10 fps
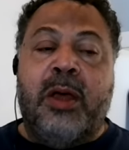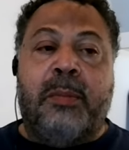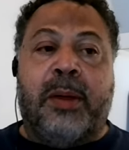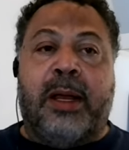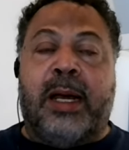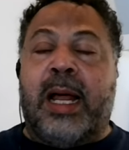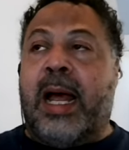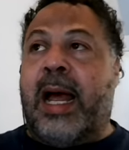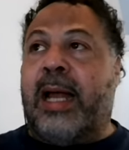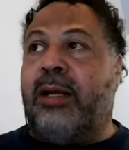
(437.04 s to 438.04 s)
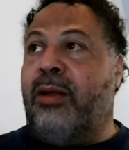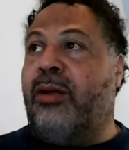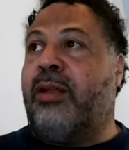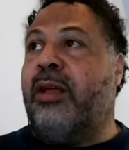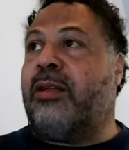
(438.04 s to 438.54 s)
but I
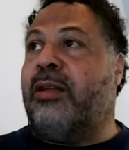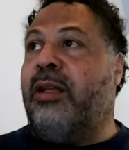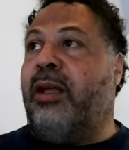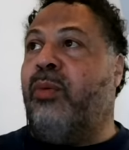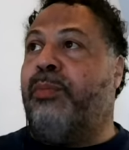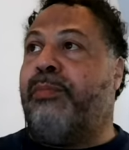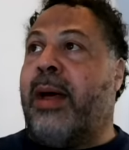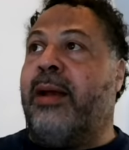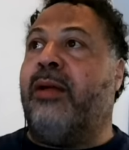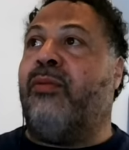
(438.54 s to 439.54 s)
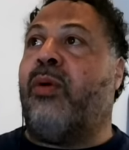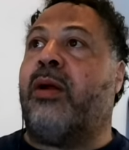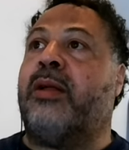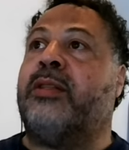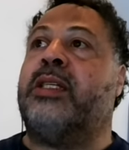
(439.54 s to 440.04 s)
look at the body of
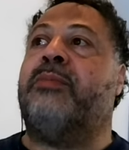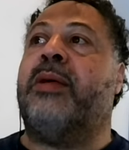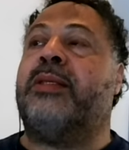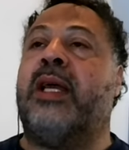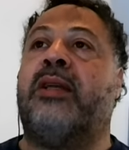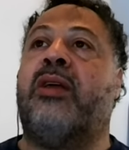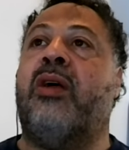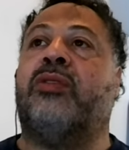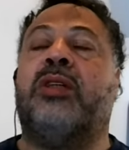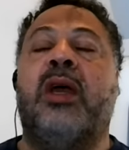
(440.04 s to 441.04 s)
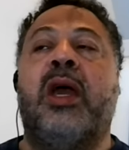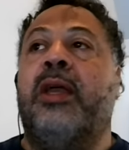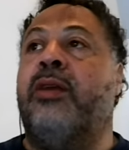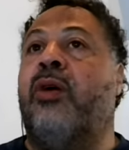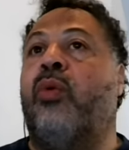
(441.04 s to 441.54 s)
work as him as a head coach.
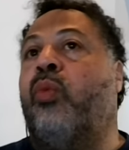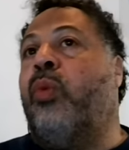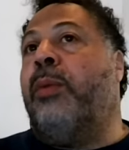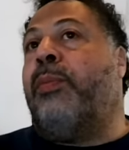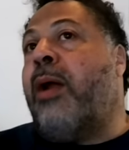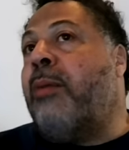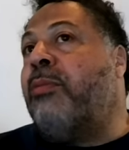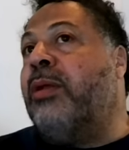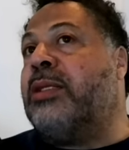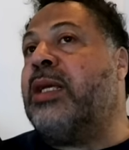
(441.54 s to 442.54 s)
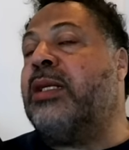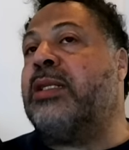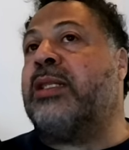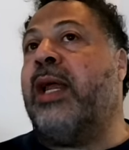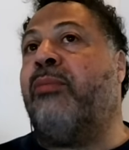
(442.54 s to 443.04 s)
You know, we probably said the
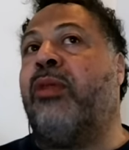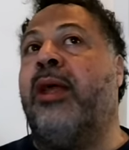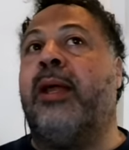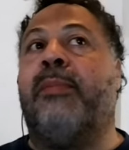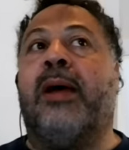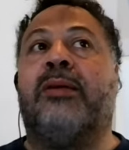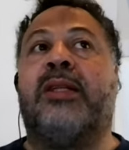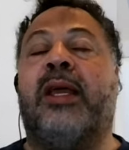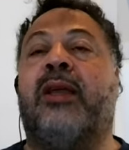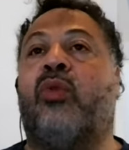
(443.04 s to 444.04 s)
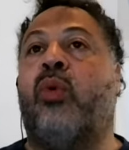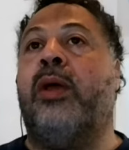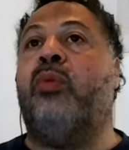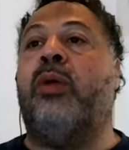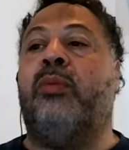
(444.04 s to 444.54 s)
same thing about Dan
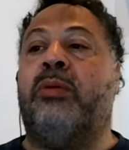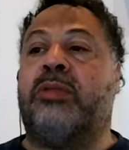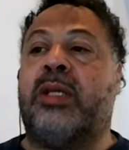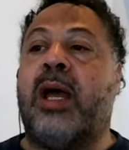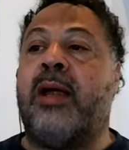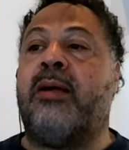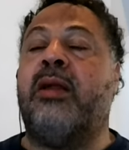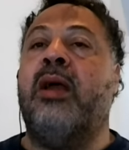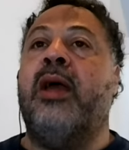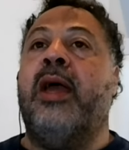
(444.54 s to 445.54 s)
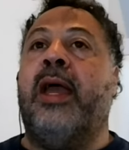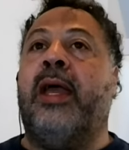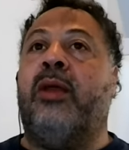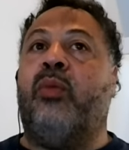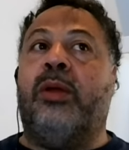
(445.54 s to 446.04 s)
Quinn when we was hired,
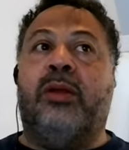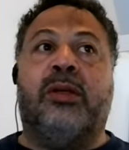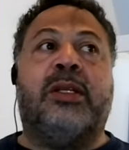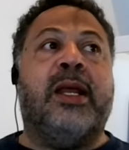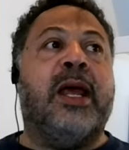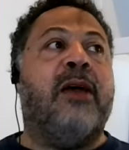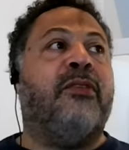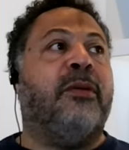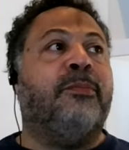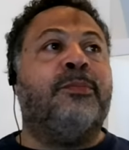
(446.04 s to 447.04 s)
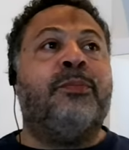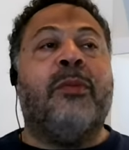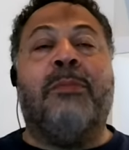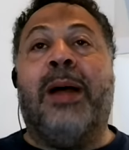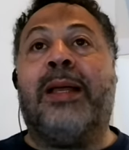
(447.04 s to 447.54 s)
and we looked at having
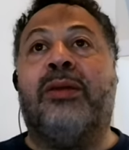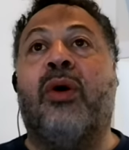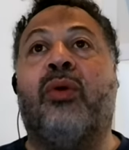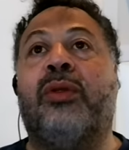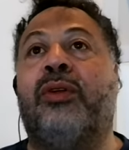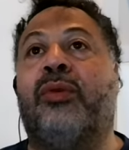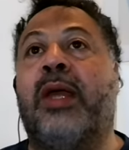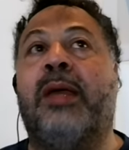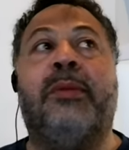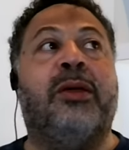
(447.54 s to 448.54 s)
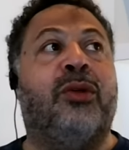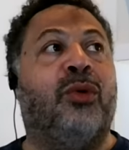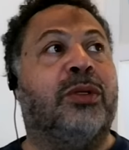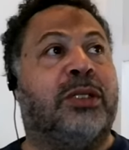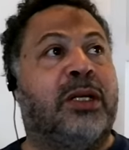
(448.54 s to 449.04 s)
Mike Nolan who came in, who
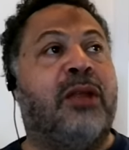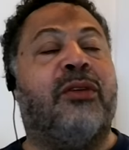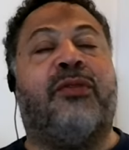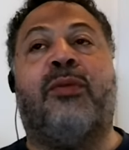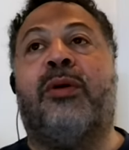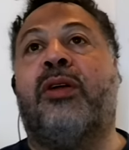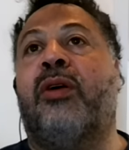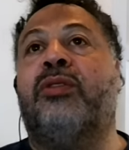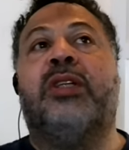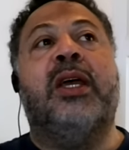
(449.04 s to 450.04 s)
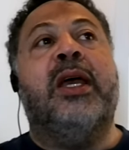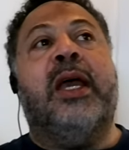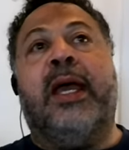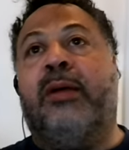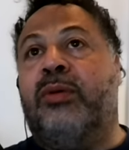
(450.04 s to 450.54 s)
was another former coach,
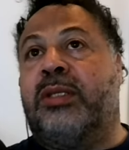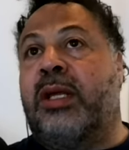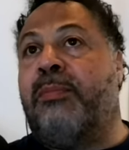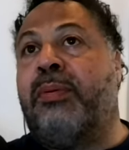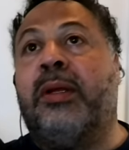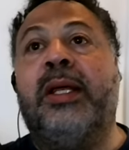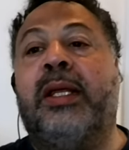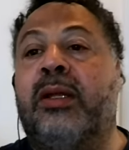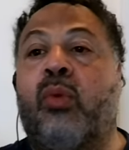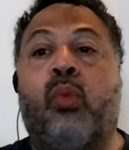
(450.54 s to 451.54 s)
and was a complete